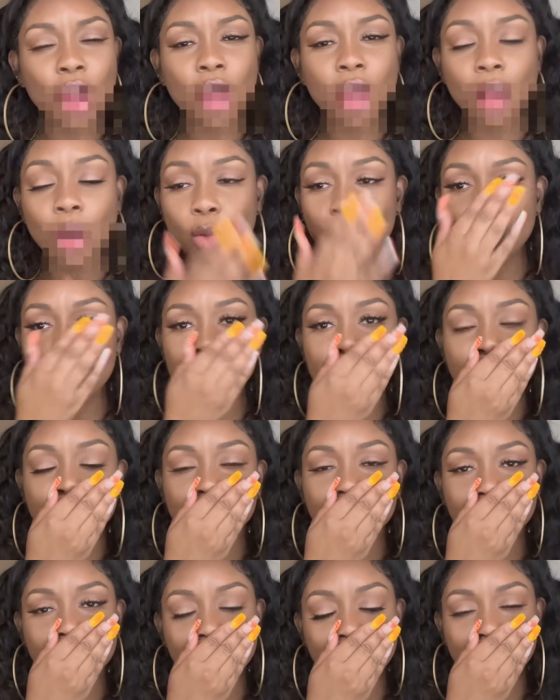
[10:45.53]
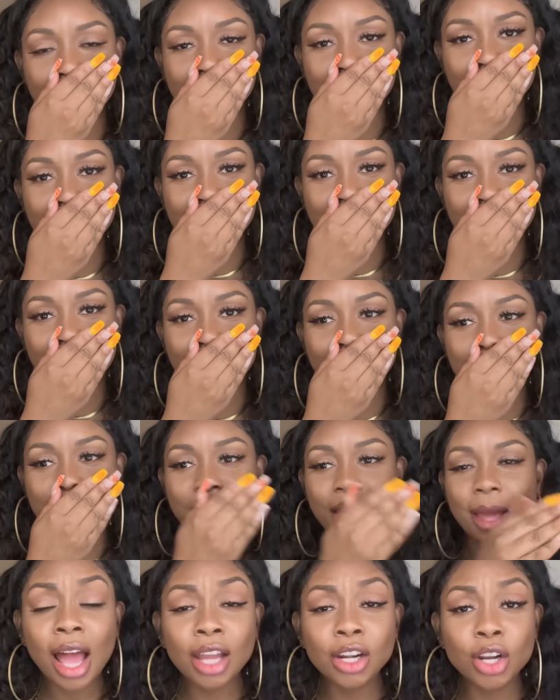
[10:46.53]
Oh my god, I was gonna say
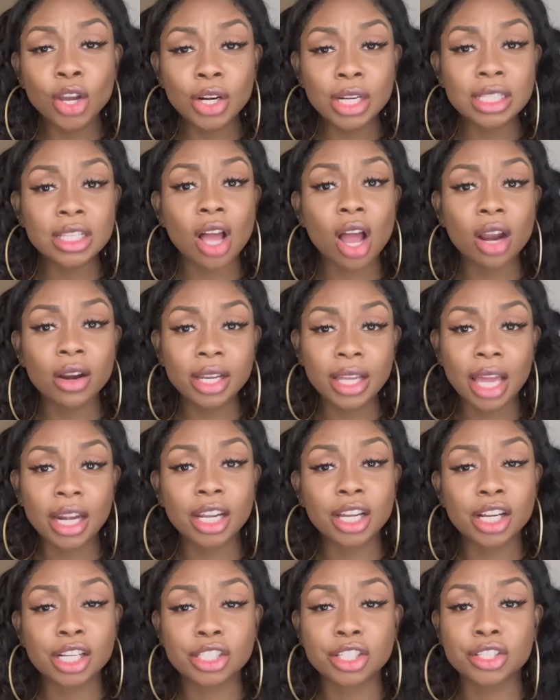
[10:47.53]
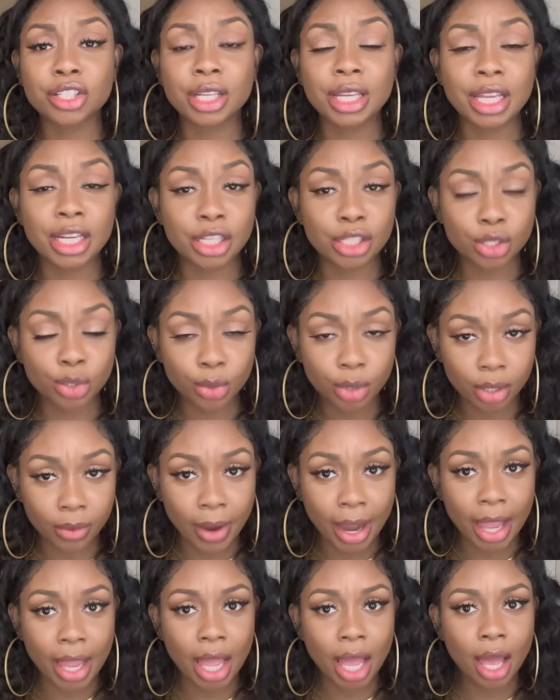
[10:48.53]
that name. I noticed Ariana and her sister getting into it,
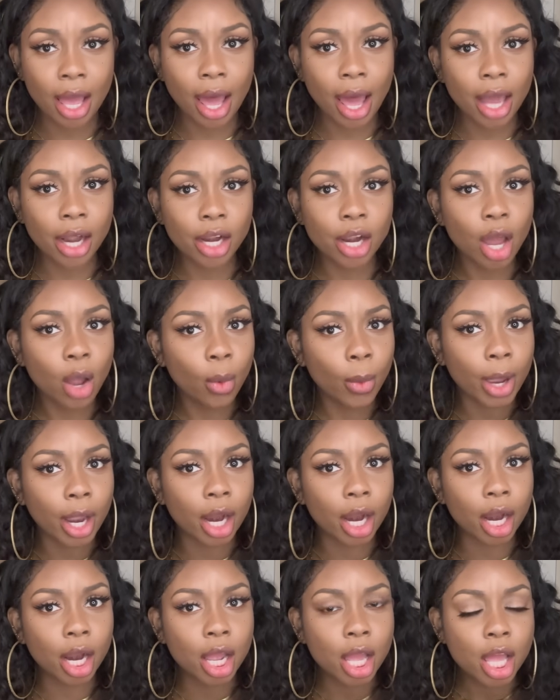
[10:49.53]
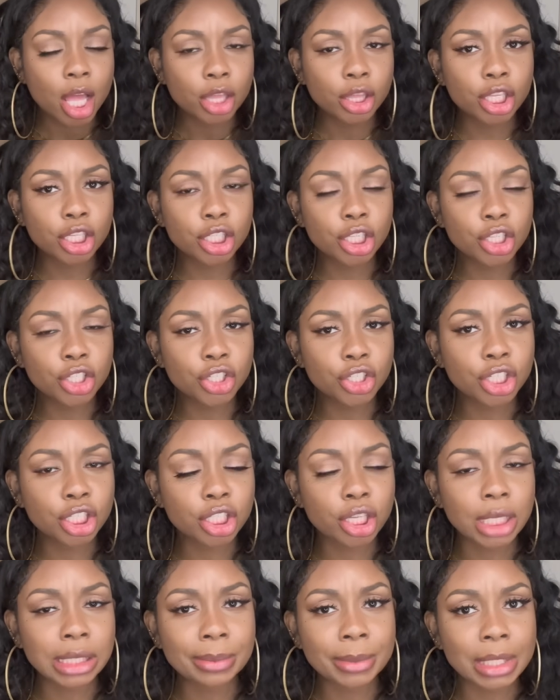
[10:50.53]
right? Out of nowhere, the sister just
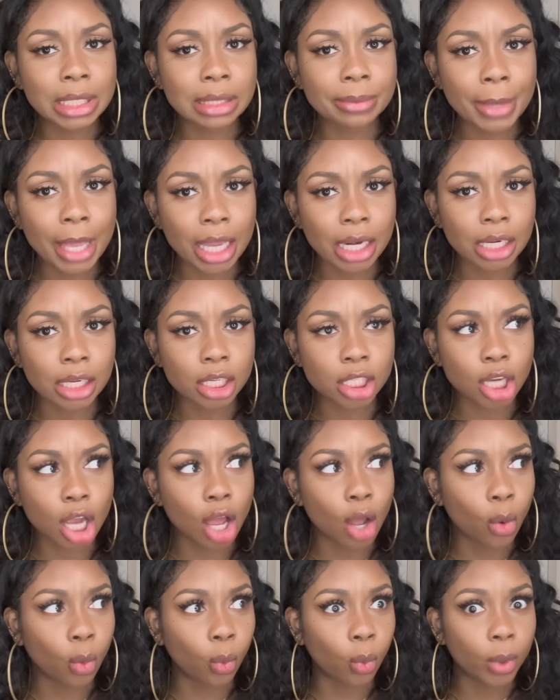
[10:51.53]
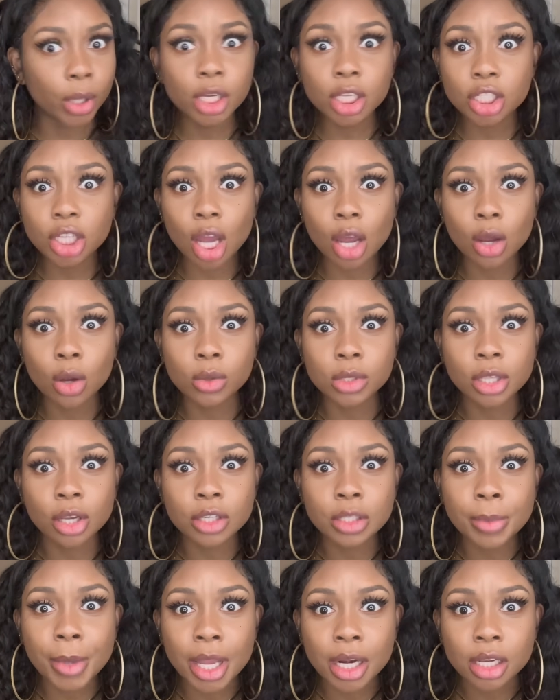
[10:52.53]
started speaking Spanish. When did y'all
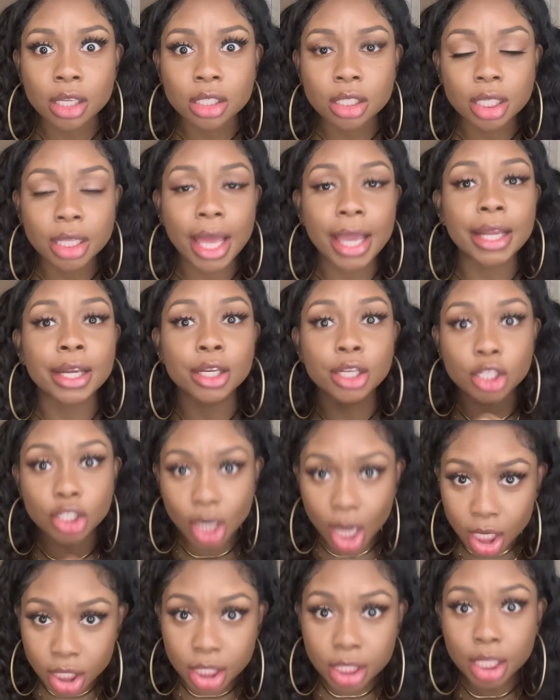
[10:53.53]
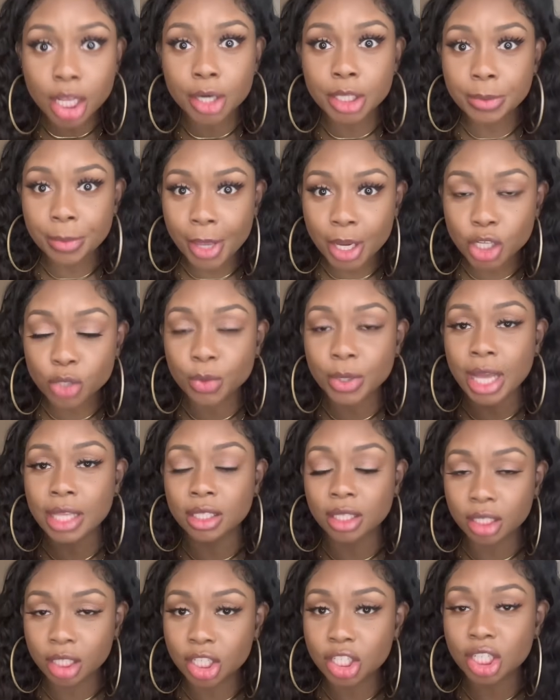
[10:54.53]
learn Spanish? Like, did y'all just learn Spanish when I
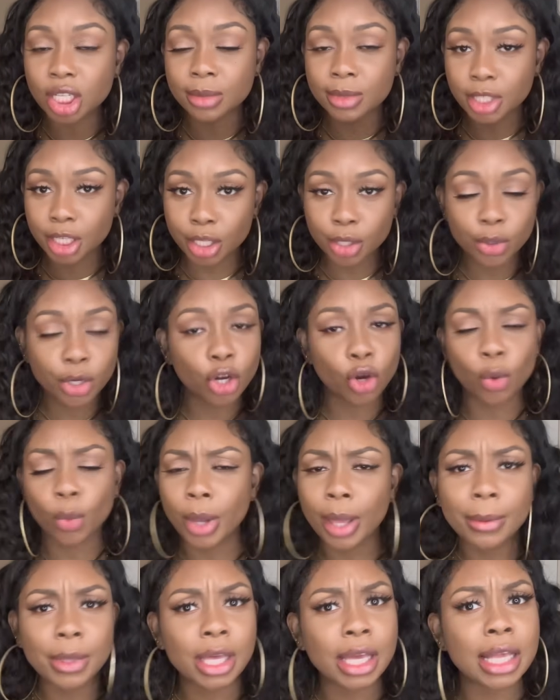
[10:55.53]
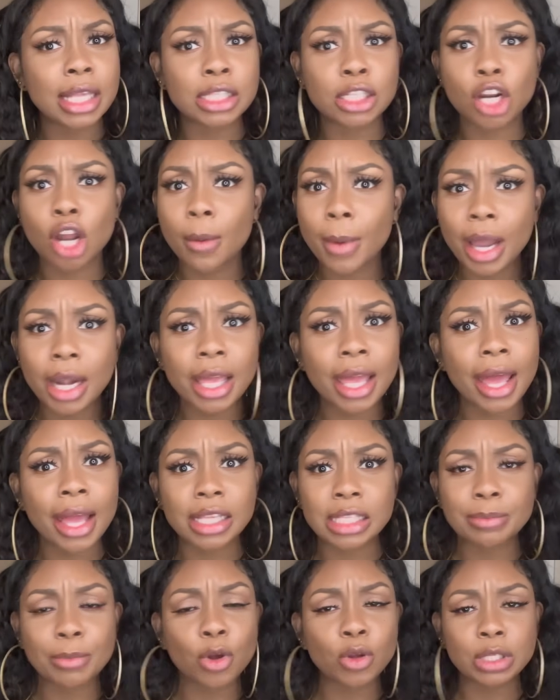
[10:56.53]
took this shit up to the unit or what? Because nobody
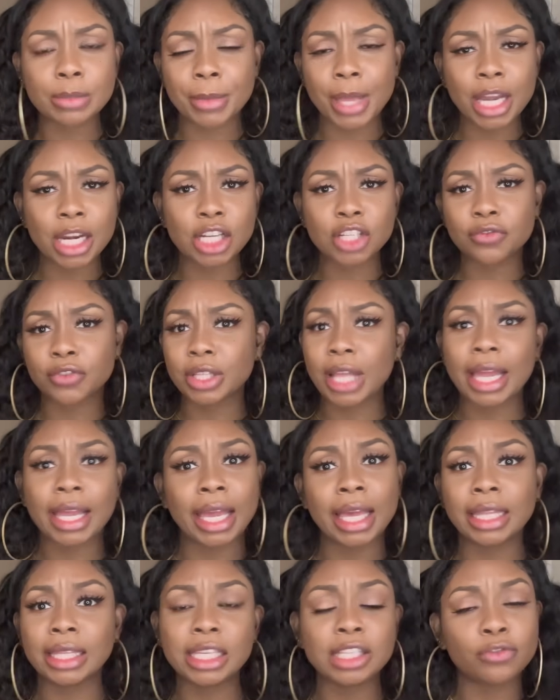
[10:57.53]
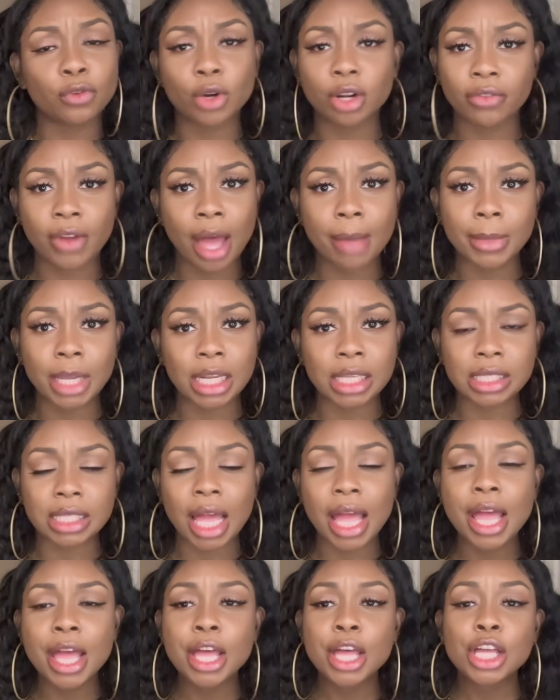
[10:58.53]
had spoke Spanish for like at least 45 minutes.
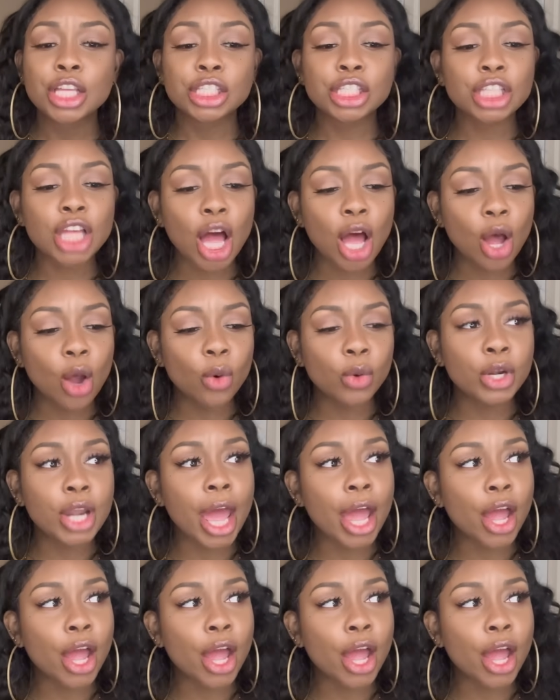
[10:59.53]
So they